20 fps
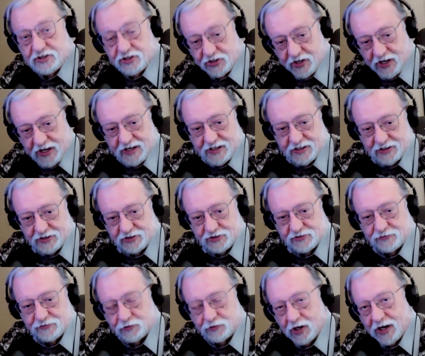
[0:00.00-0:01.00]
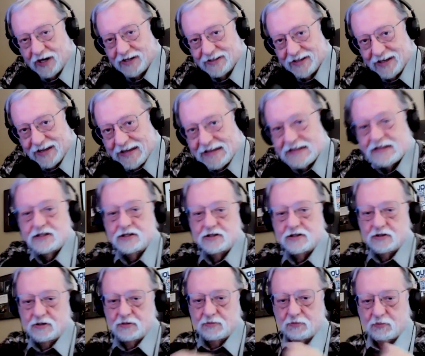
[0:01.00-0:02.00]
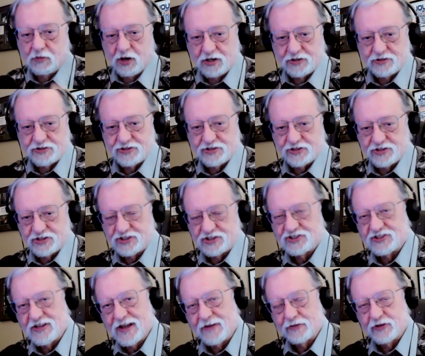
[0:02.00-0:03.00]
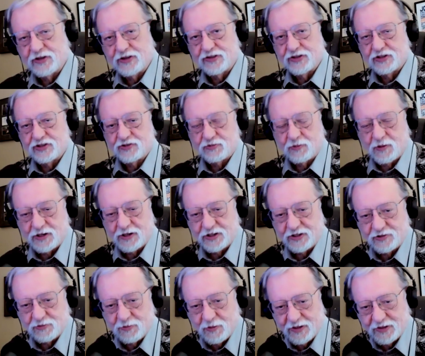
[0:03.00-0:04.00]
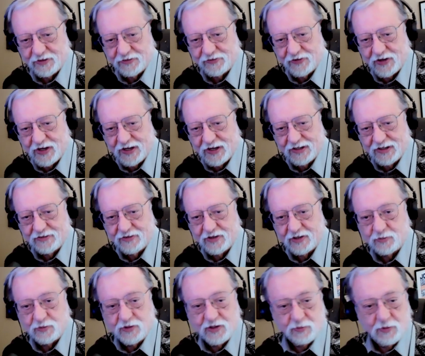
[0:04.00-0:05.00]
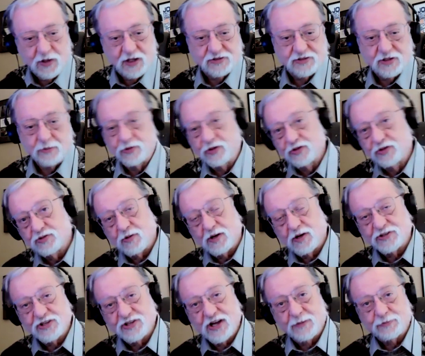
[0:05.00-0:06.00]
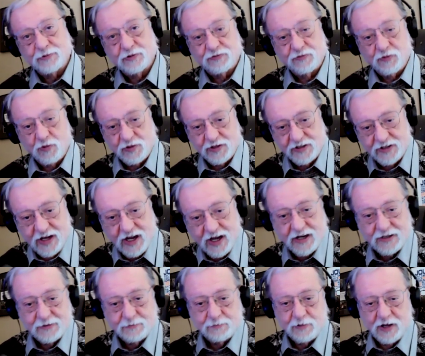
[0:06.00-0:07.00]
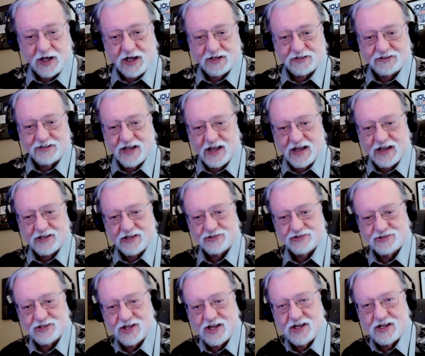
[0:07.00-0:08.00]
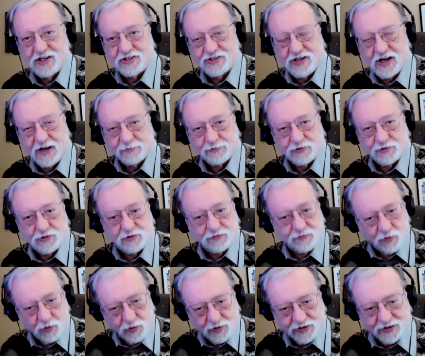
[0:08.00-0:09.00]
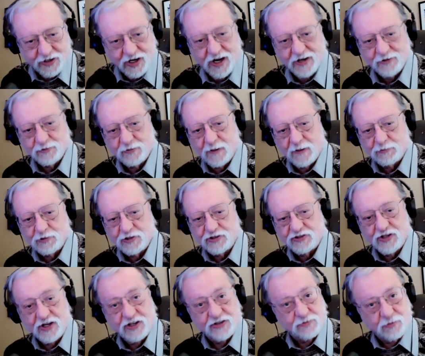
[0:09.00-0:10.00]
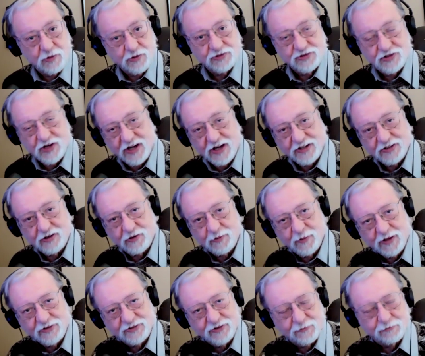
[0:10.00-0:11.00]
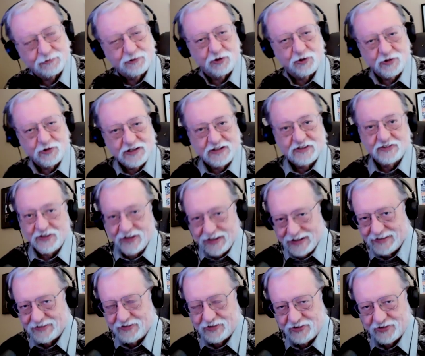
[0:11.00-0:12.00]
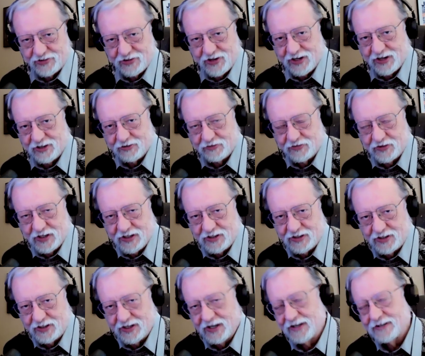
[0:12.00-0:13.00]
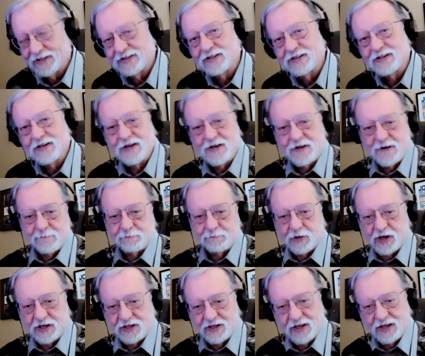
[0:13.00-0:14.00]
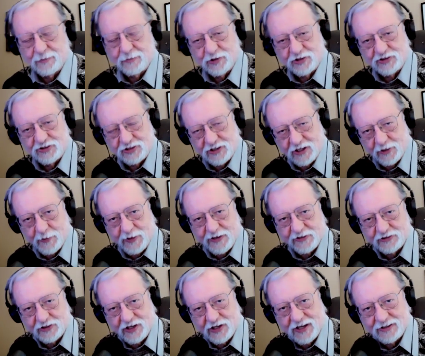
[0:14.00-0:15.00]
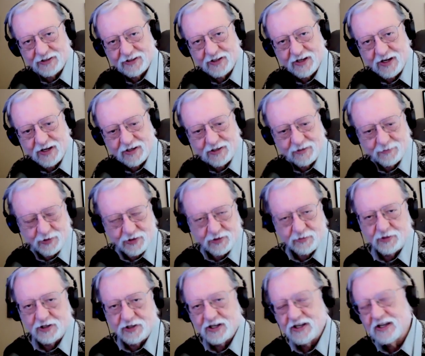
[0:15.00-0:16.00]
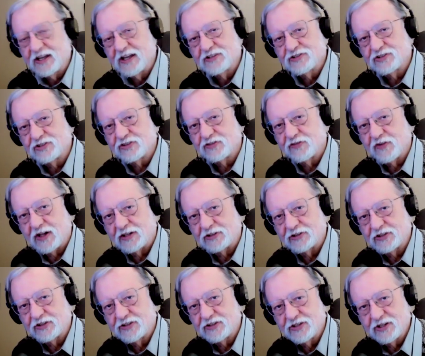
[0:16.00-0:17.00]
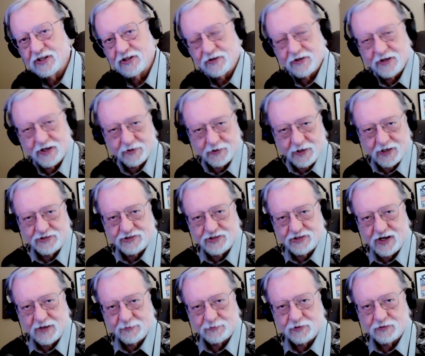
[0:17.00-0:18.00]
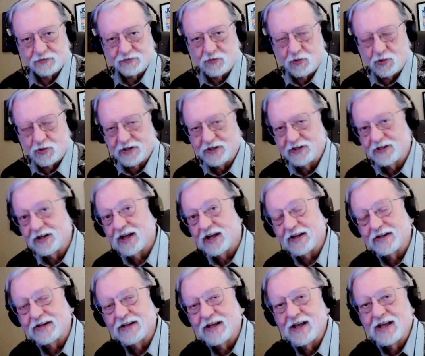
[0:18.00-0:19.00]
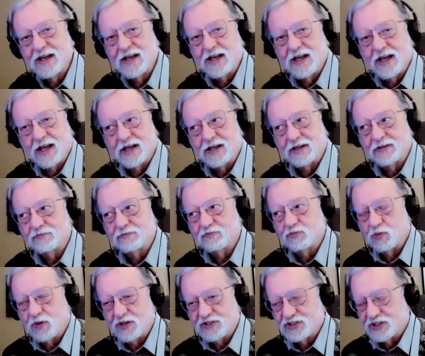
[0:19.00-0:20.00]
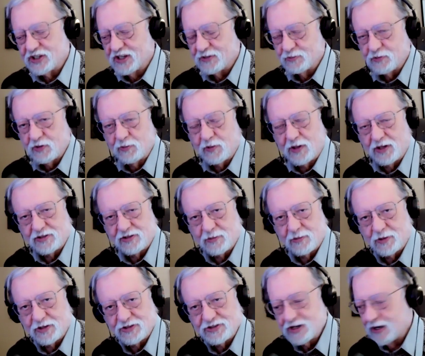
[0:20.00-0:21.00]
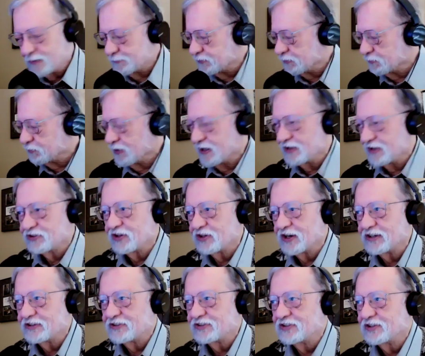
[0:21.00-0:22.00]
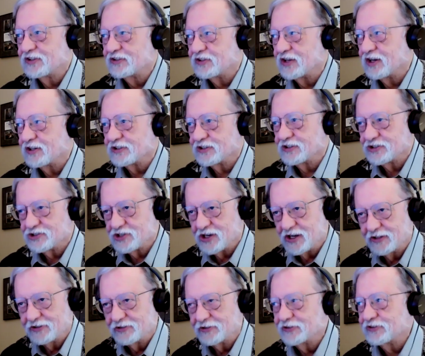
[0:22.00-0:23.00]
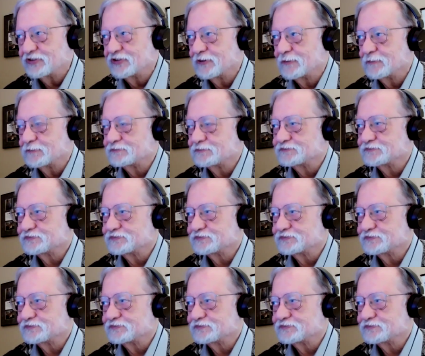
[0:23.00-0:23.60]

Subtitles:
Today is Friday, March the 7th in 2025, and we welcome you to our Chapter 49 podcast. Chapter 49 represents most IRS employees in the state of Indiana. My name is Larry Lannan. I am a communications volunteer here at Chapter 49. And once again, we welcome our chapter president, Duncan Giles.